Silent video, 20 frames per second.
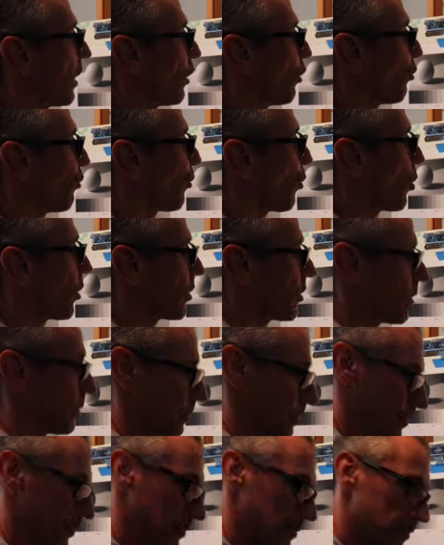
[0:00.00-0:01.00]
and forth,
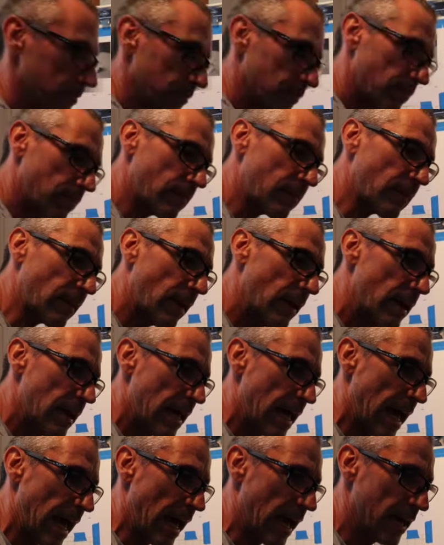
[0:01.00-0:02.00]

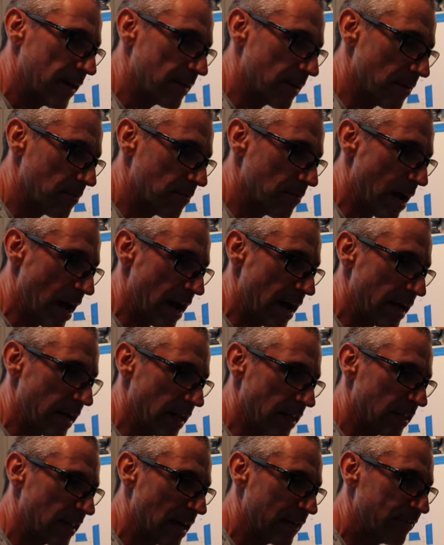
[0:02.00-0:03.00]
and
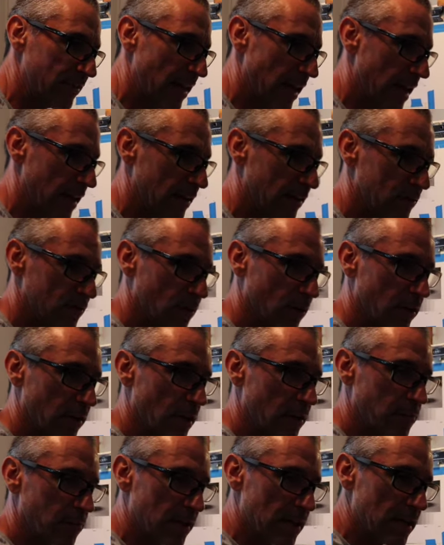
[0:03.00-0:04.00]
my left hand is going
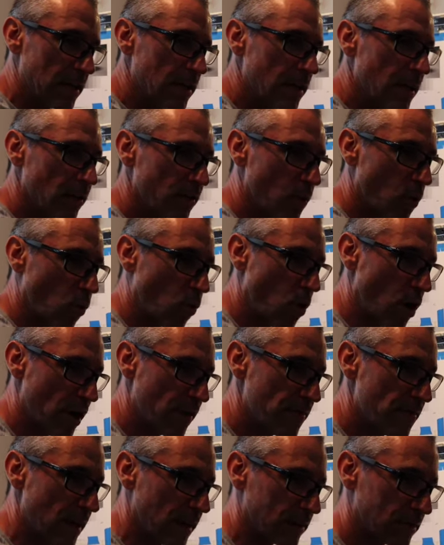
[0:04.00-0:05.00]
to be the
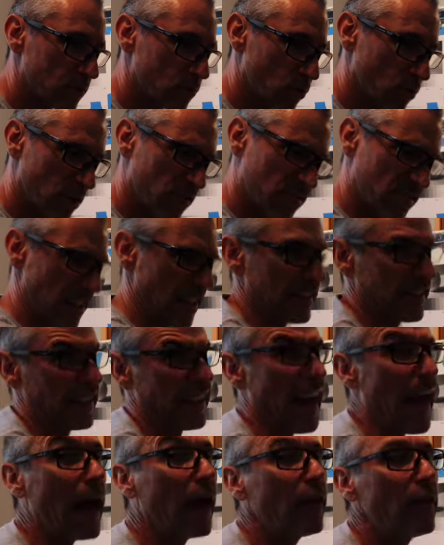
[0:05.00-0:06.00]
one that sort of like
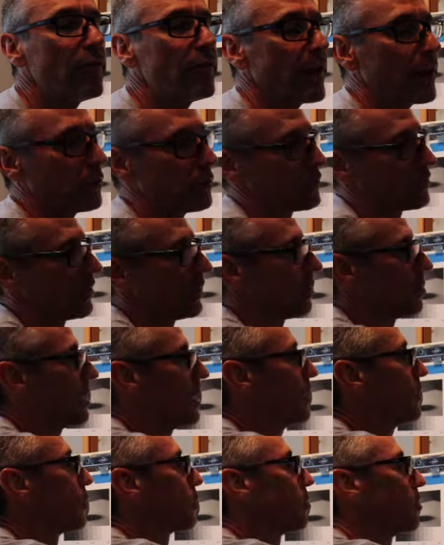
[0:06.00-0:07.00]
an elevator, is going to
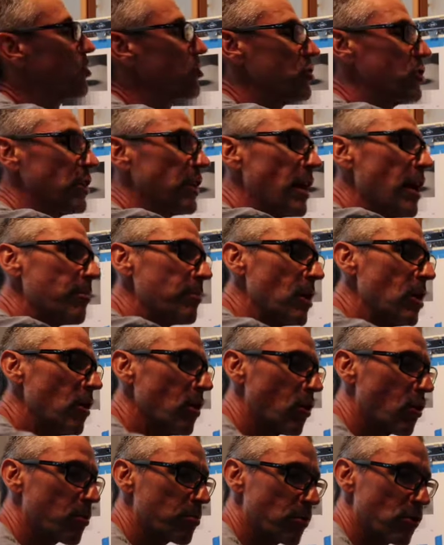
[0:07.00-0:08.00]
be either pushing up
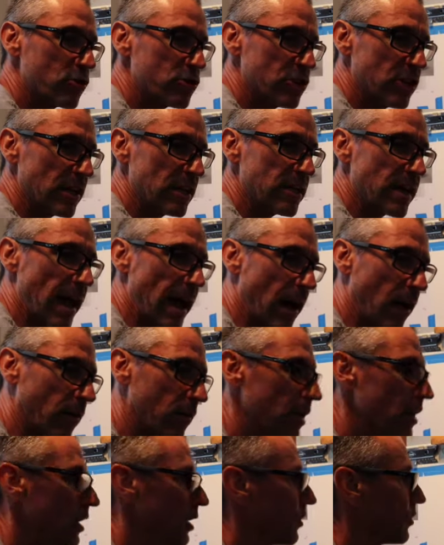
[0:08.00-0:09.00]
or pushing down.
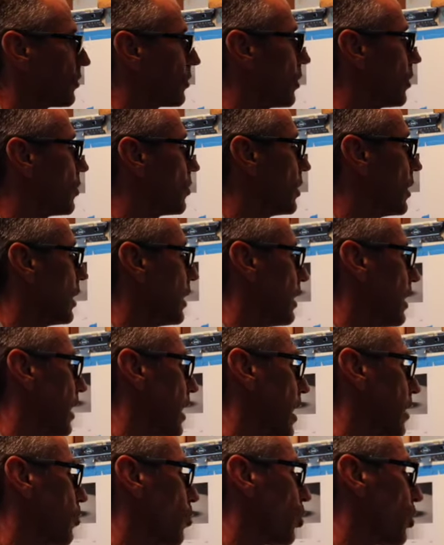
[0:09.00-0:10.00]
So
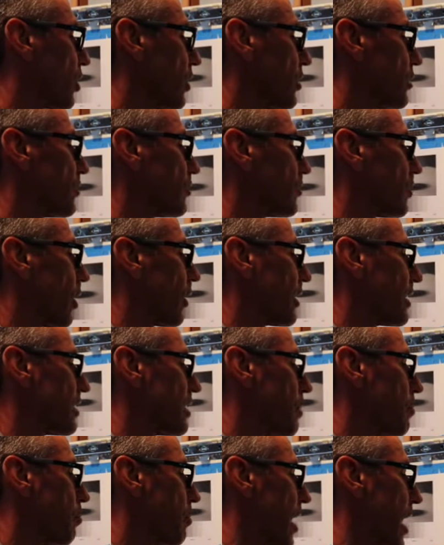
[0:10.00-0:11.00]
we're going to start
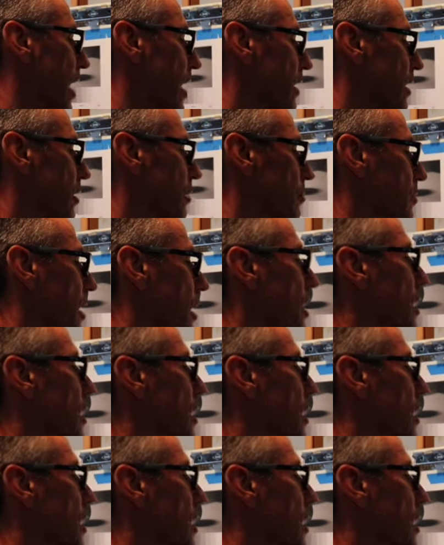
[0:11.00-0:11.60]
at the bottom